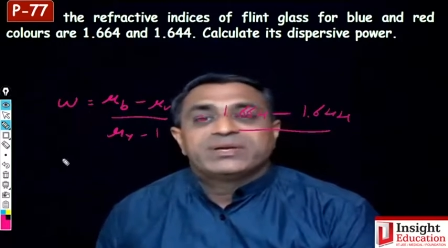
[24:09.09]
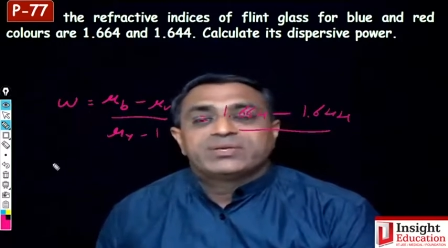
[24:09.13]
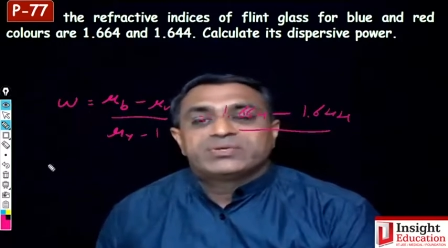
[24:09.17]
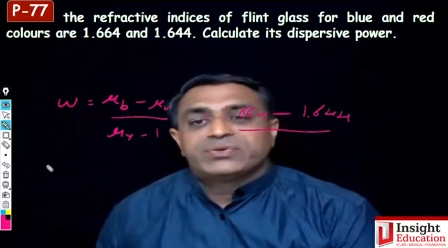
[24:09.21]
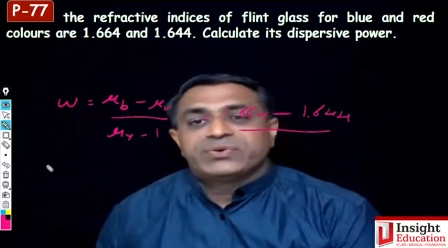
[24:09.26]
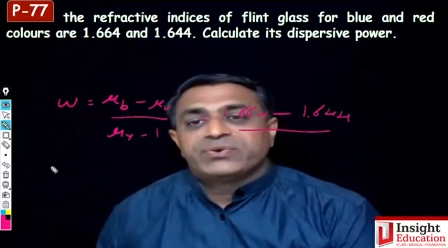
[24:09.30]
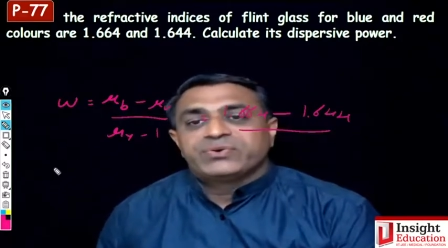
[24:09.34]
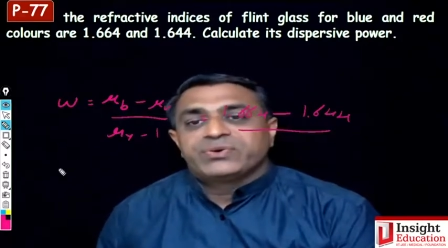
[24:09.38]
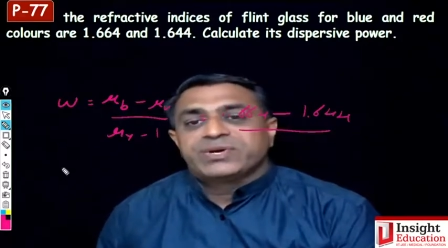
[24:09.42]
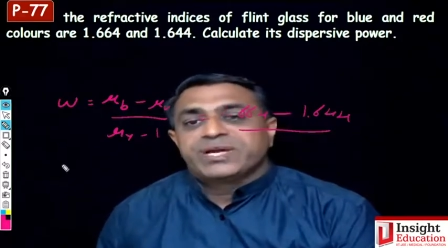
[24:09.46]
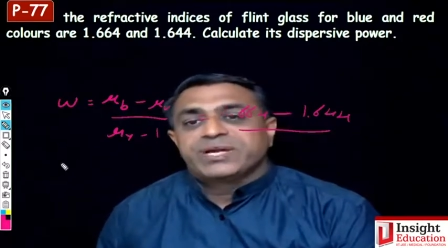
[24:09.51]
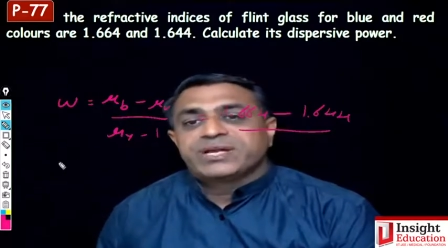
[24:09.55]
so
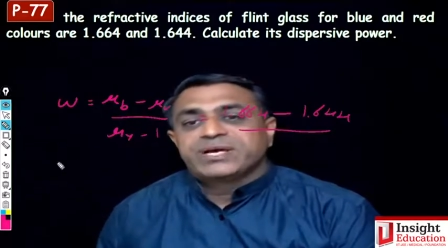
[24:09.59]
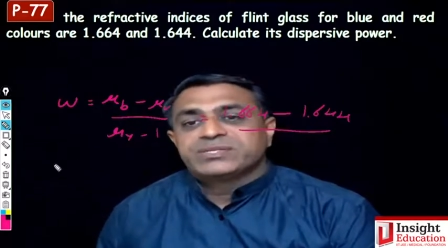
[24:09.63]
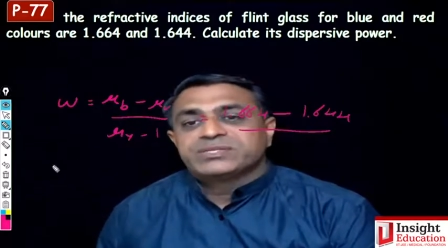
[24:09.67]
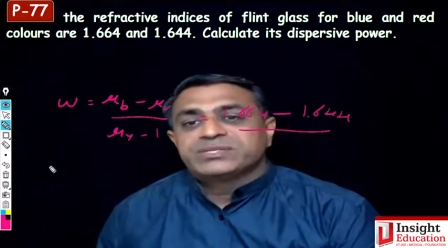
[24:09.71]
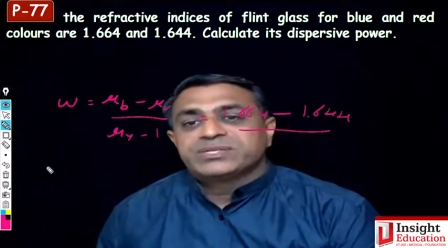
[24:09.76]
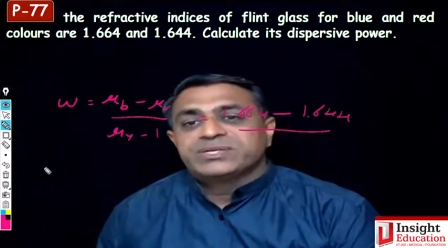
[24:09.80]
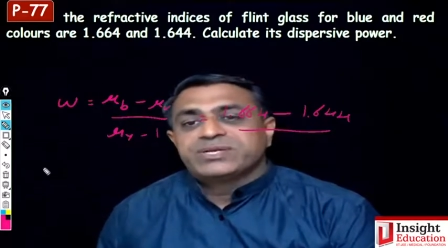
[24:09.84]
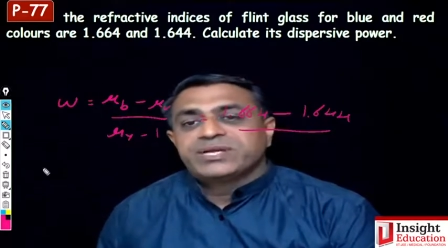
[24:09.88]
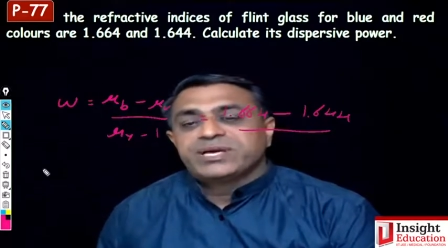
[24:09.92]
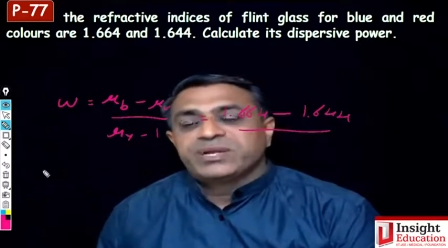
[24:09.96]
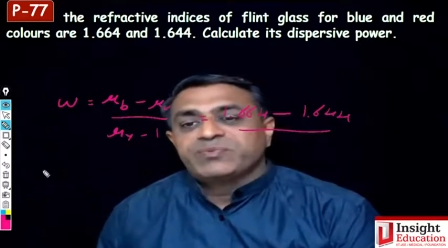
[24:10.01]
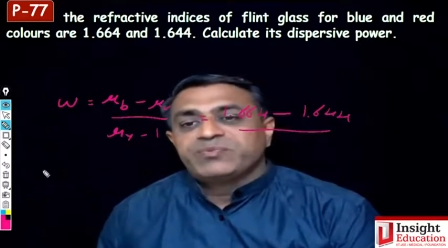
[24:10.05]
you can
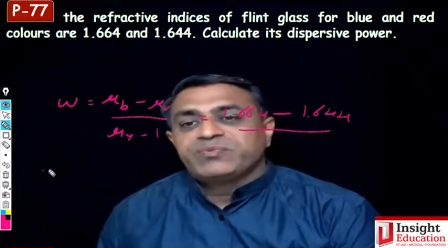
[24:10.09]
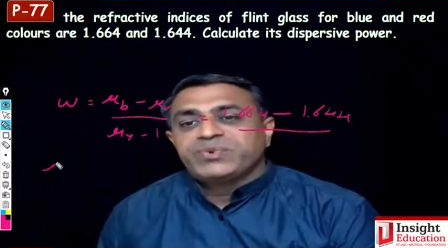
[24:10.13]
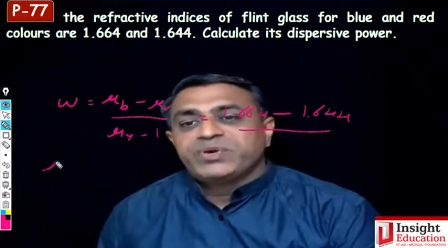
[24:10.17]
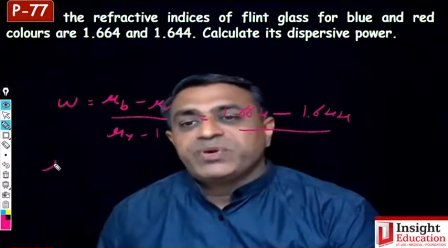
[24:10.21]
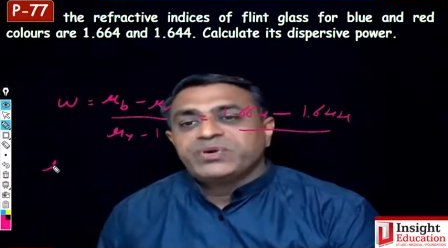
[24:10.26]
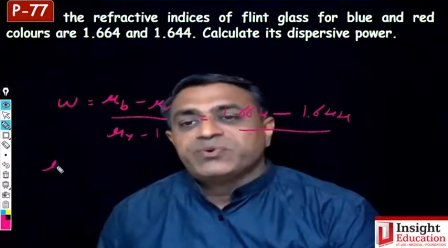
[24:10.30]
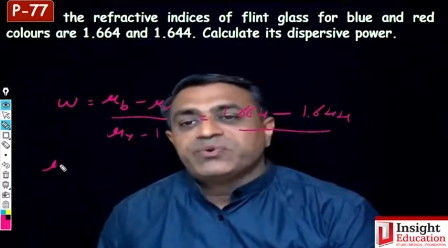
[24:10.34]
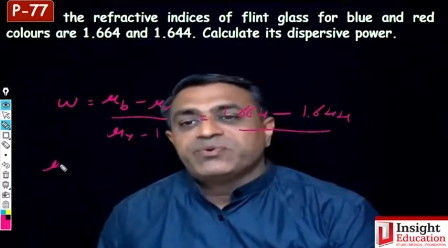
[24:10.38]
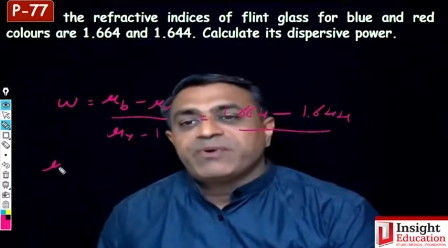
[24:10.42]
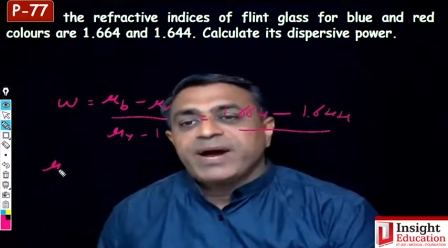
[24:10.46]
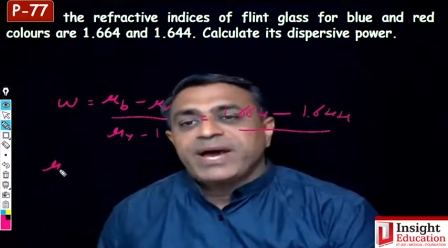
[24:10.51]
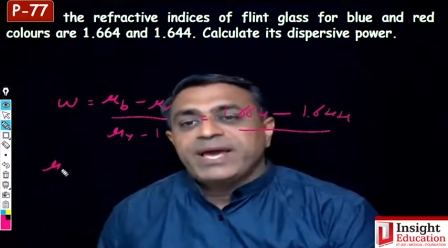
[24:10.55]
consider
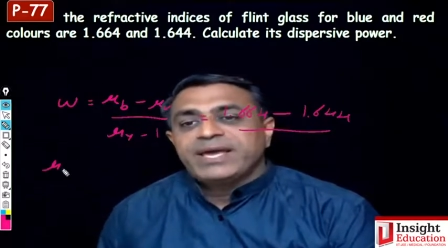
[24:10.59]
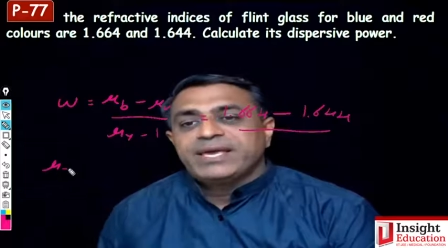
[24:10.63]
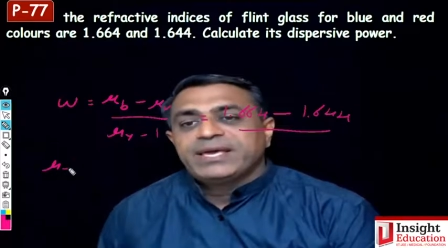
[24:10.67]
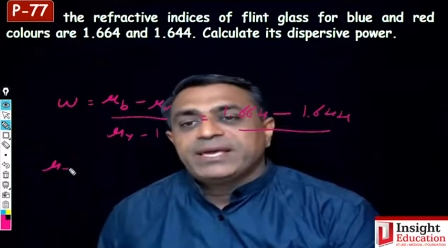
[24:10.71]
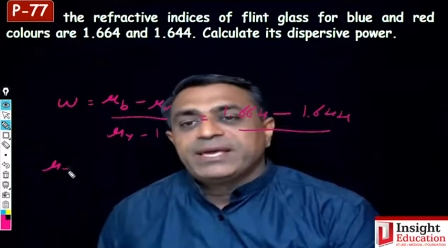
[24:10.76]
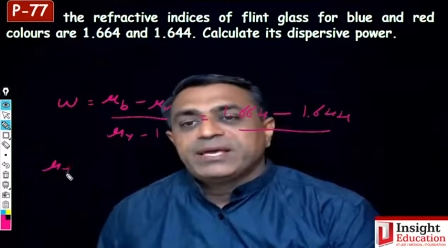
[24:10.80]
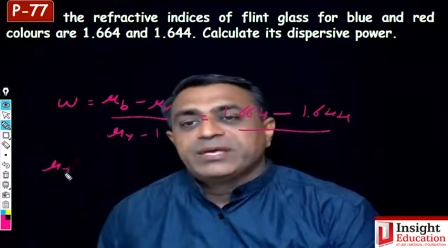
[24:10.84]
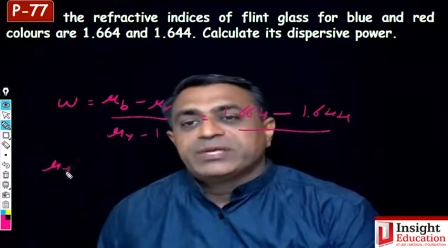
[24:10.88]
mu y.